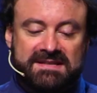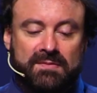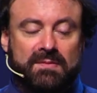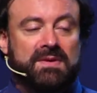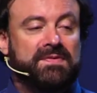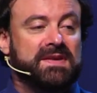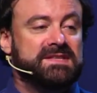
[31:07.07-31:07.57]

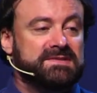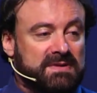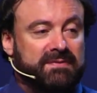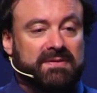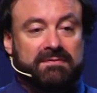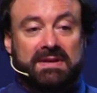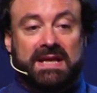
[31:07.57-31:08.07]
it with this
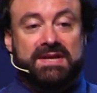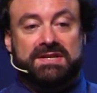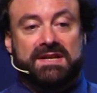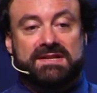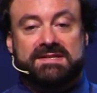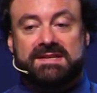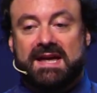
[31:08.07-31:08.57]

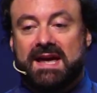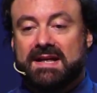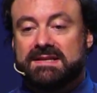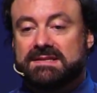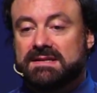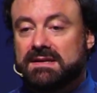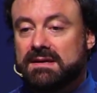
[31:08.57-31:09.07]
religion
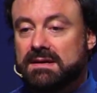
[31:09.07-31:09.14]
instead.